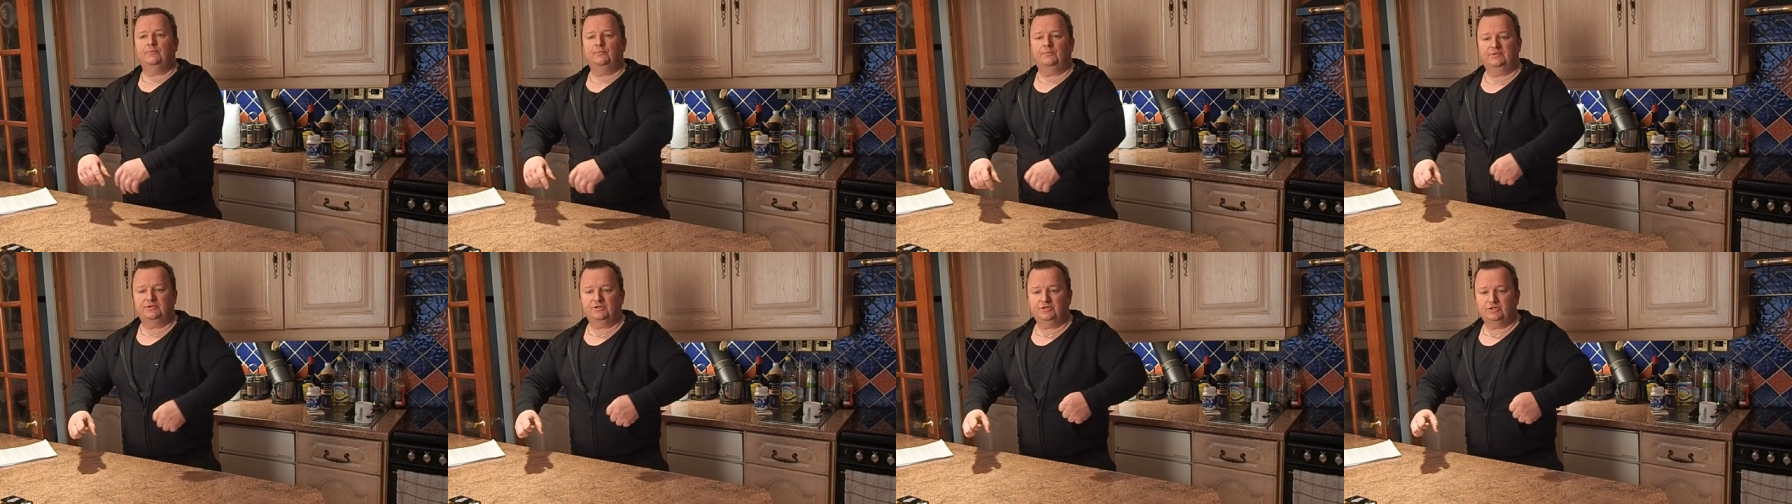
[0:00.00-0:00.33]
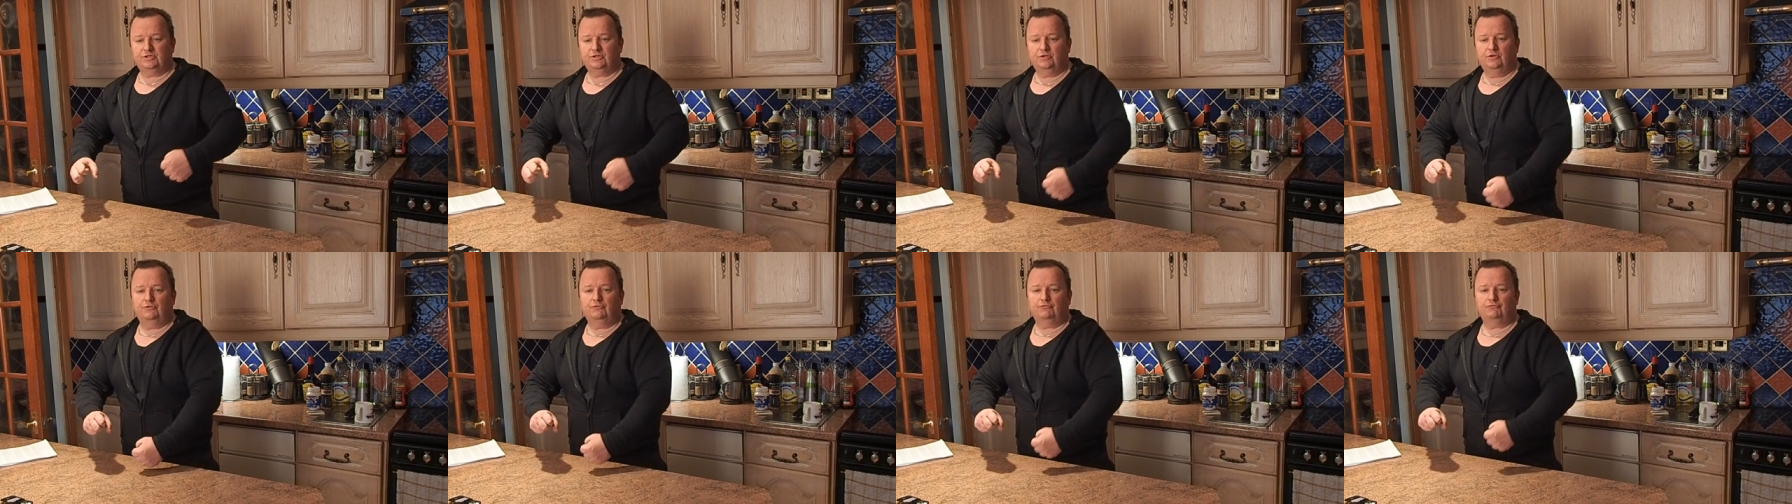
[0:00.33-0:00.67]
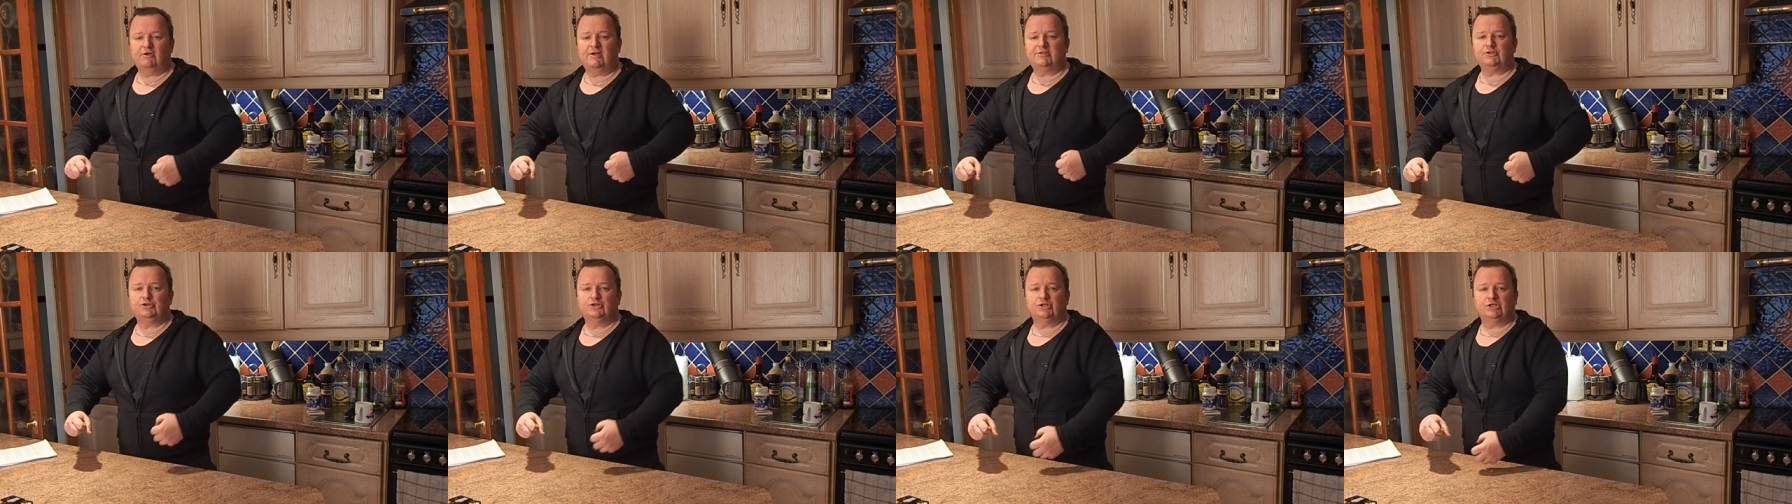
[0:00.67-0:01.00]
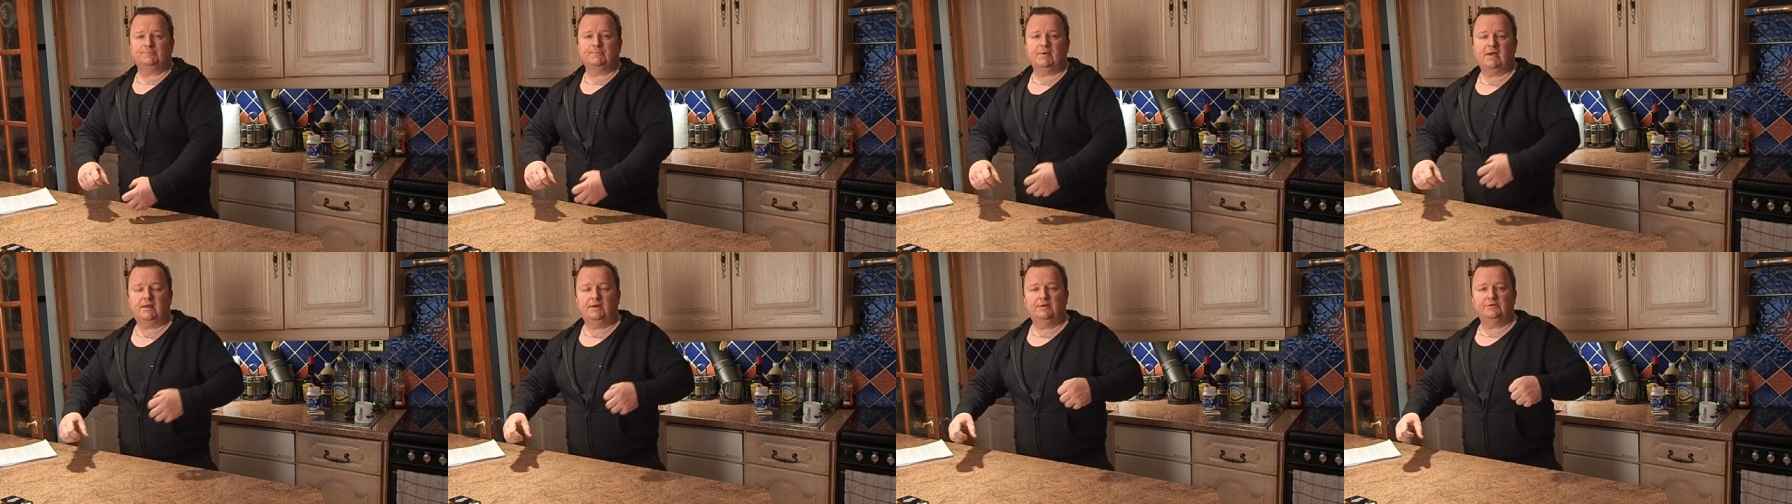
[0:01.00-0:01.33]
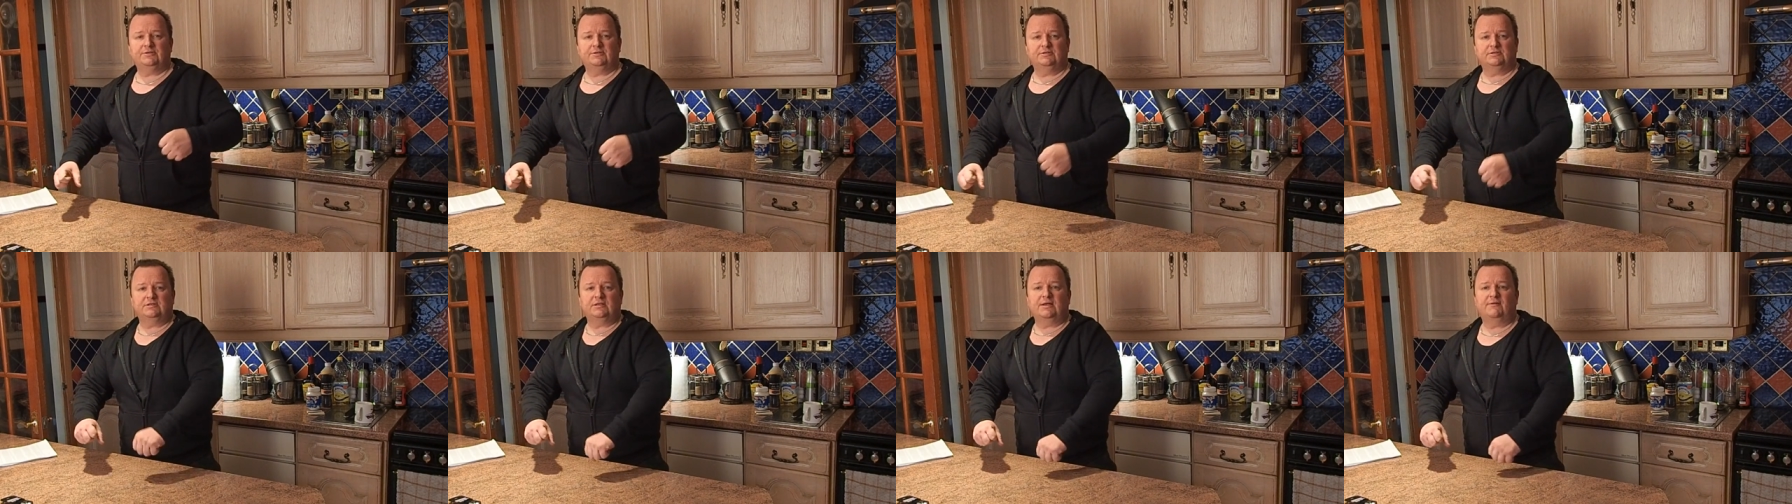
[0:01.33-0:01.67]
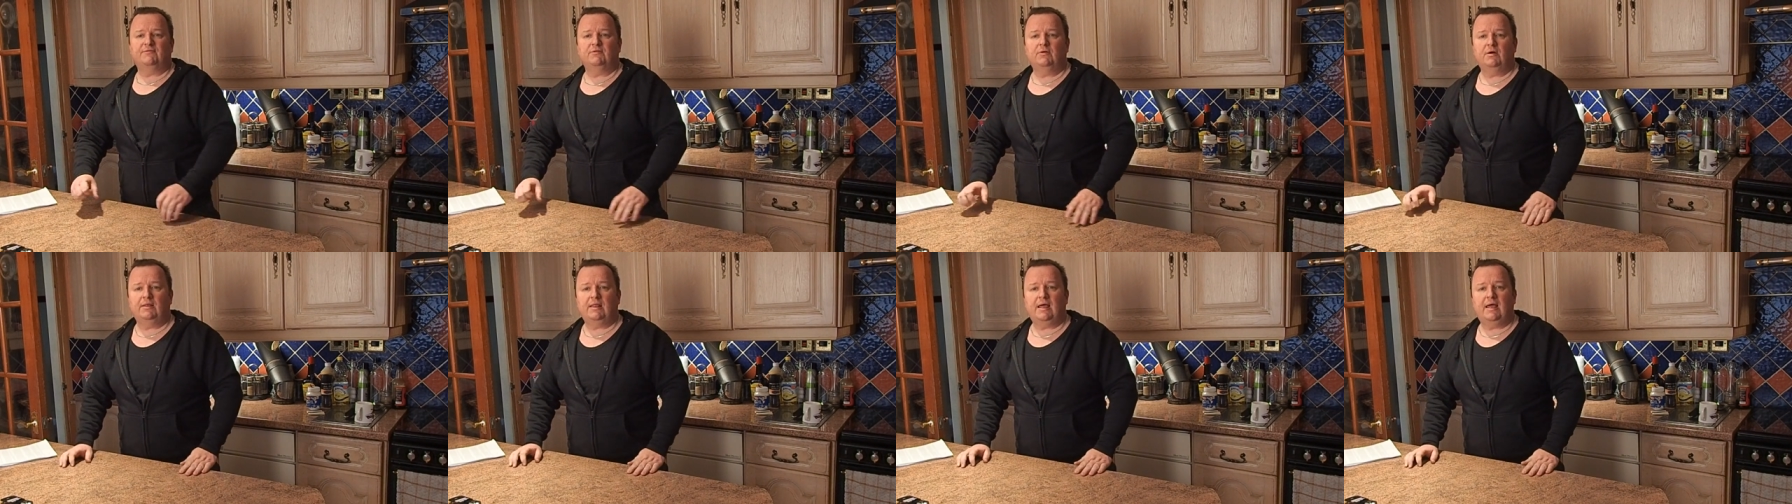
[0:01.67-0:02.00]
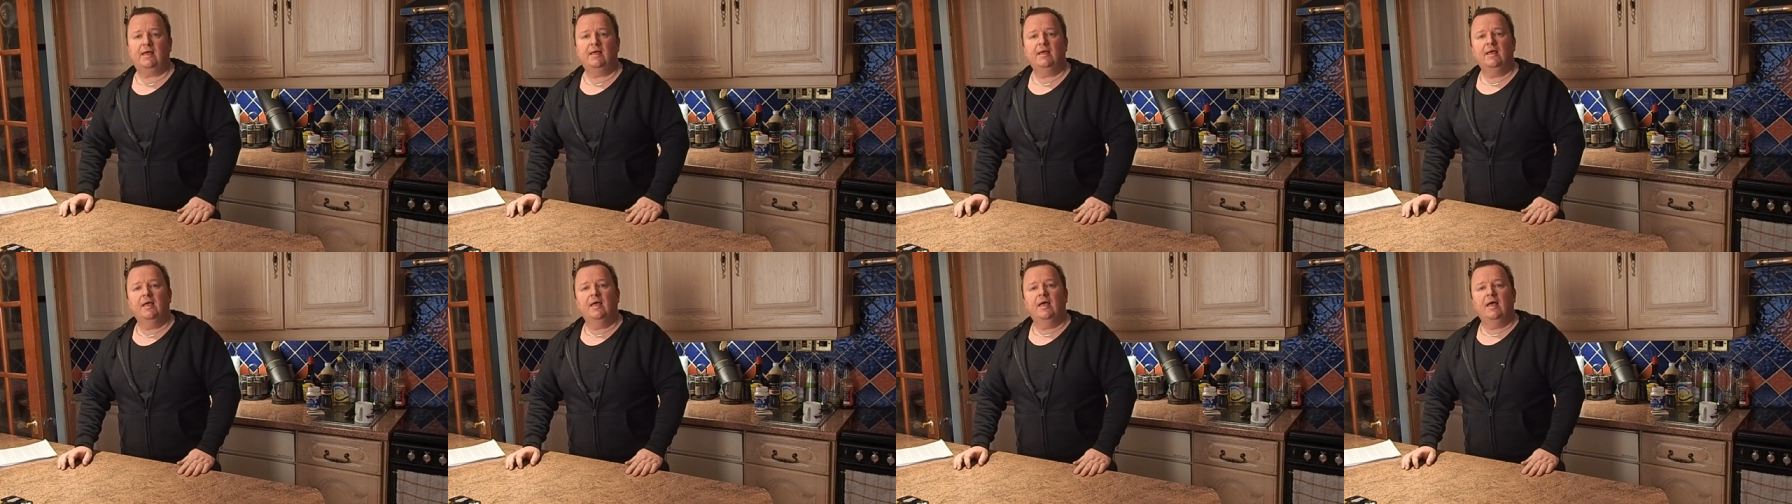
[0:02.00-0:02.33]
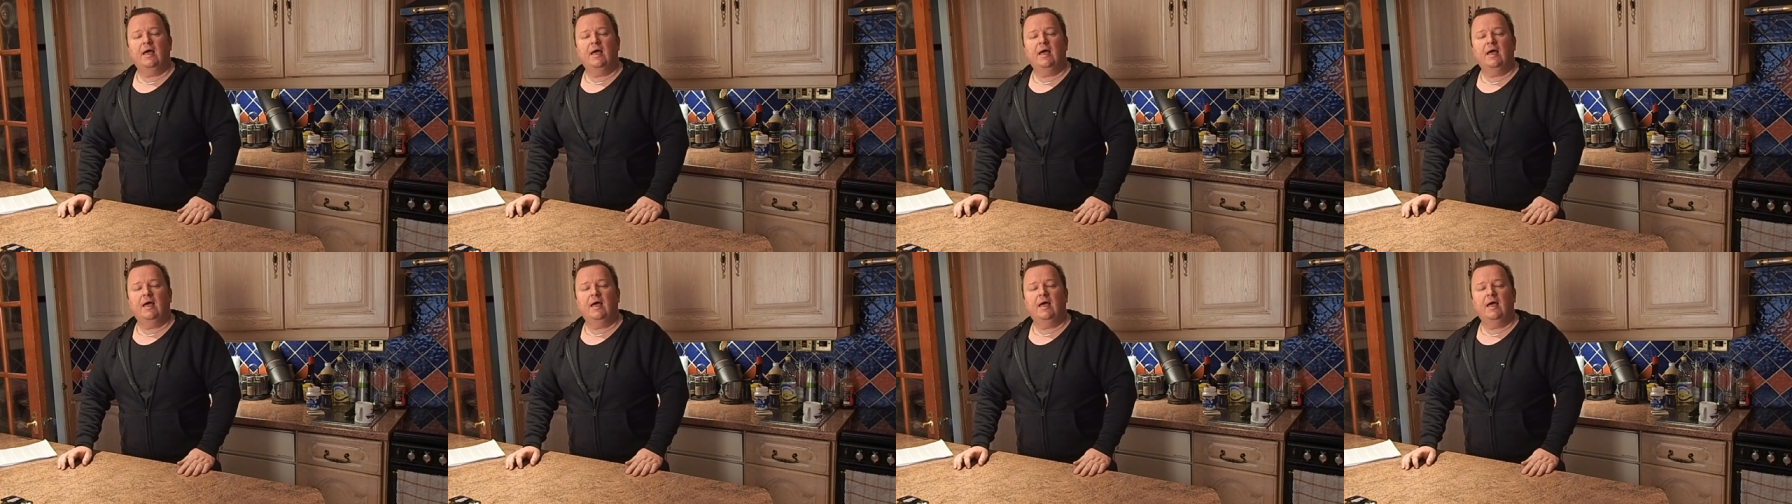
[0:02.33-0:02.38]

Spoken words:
which is the ratchet spanners and stuff like that,